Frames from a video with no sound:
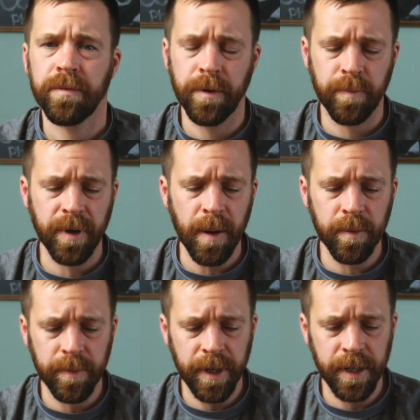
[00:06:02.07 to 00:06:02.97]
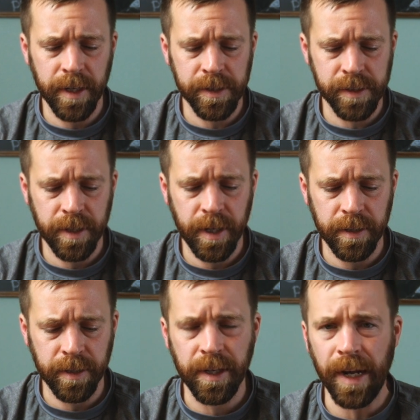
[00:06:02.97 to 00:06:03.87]
The problem is
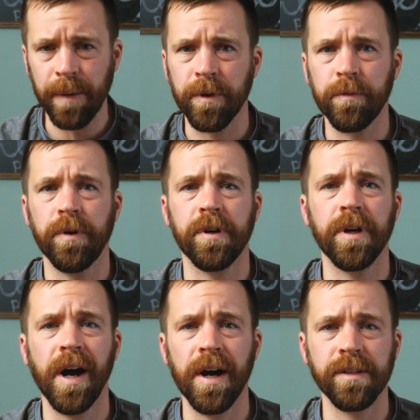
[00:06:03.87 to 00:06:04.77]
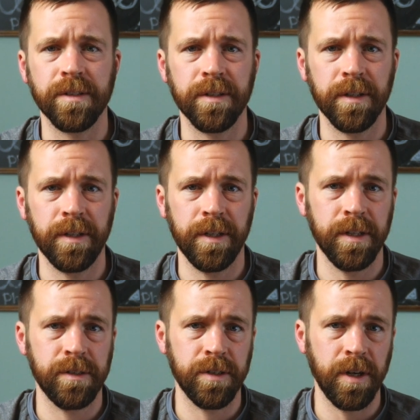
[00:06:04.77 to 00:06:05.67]
that the camera will constantly
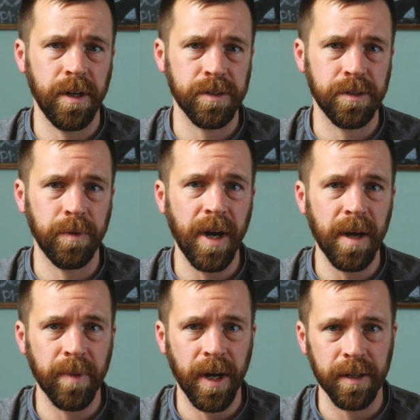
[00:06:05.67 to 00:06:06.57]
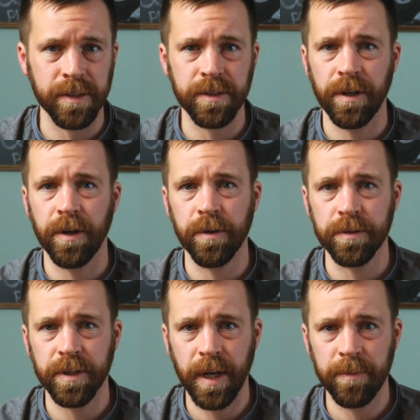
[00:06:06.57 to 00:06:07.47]
adjust the white balance the whole
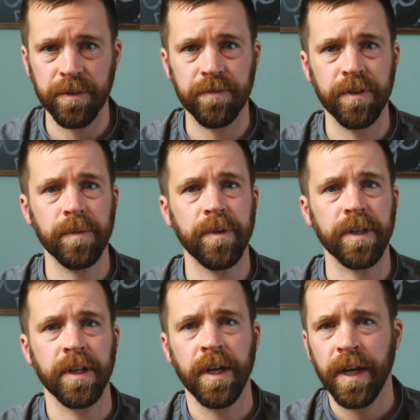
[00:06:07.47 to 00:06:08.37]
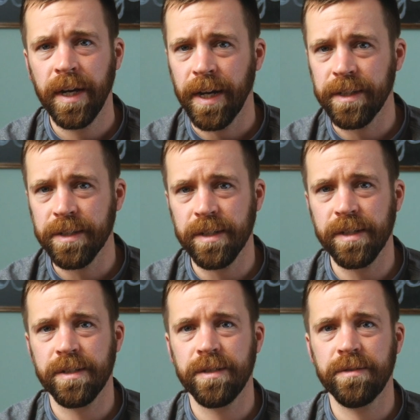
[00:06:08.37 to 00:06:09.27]
time you're filming, and this
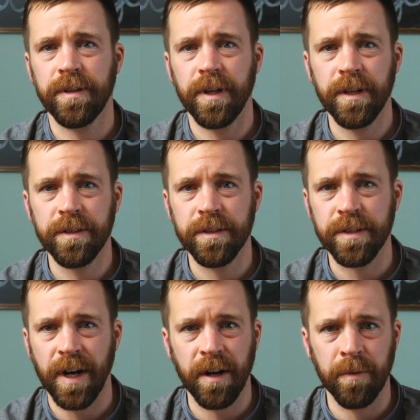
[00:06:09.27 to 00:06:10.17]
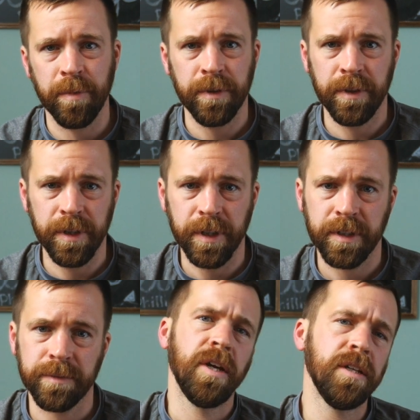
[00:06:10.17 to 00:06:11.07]
leads to an undesirable
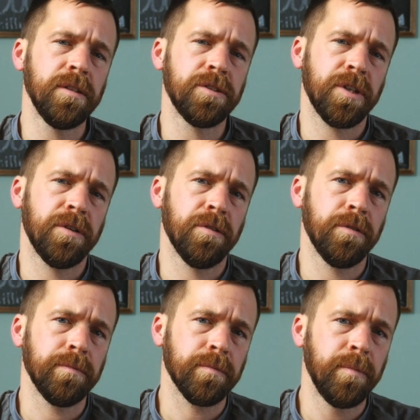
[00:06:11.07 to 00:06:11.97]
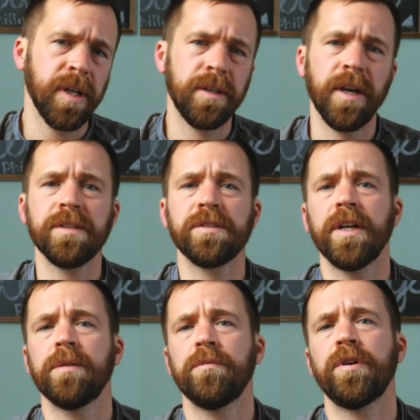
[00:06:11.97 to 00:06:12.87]
look. In general, midday
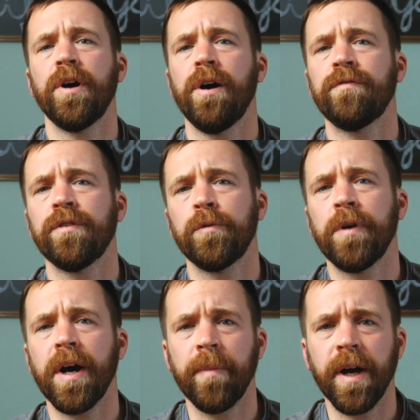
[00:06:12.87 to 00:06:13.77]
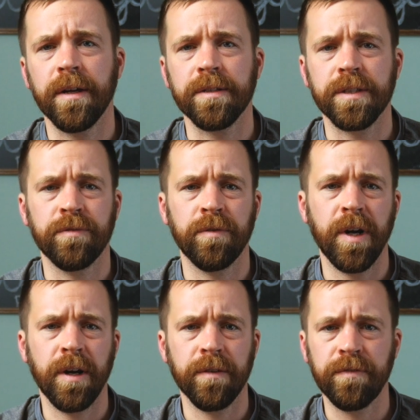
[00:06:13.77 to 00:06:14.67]
sun will call for a white balance of
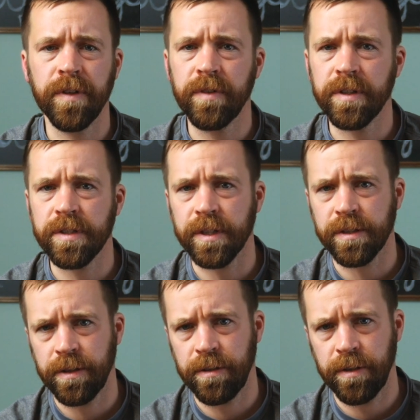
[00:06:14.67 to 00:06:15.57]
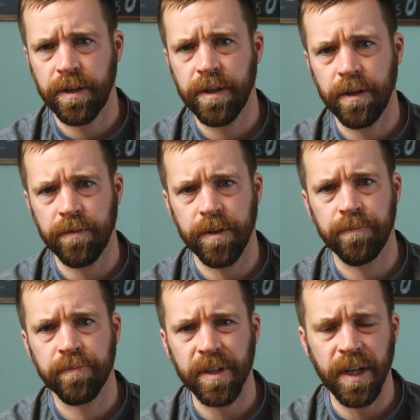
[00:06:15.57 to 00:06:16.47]
around 5600
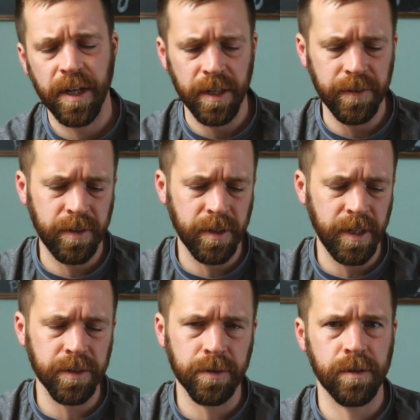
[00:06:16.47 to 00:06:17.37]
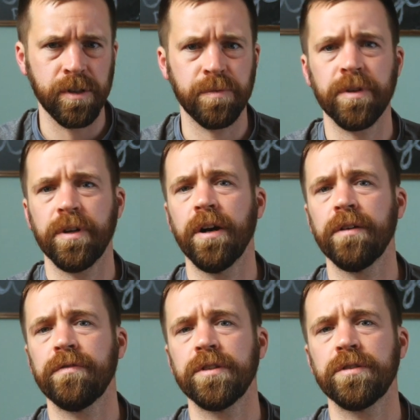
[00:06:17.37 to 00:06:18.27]
Kelvin, and if you're indoors with
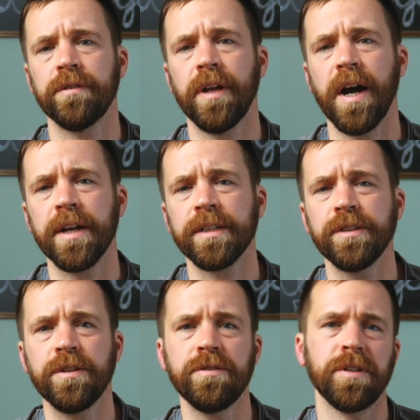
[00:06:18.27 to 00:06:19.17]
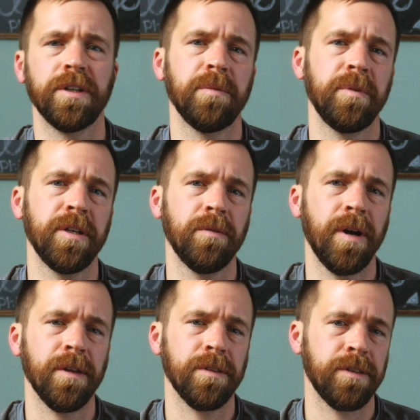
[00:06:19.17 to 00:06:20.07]
artificial light, it's usually going to be
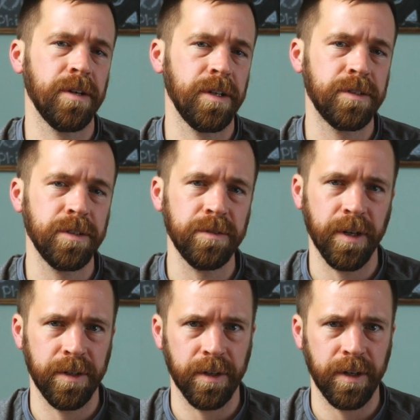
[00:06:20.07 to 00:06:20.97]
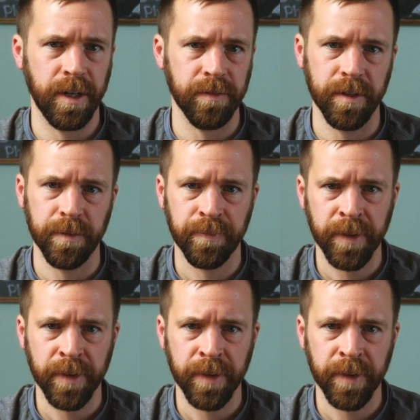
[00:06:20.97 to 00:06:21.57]
around 3200 Kelvin.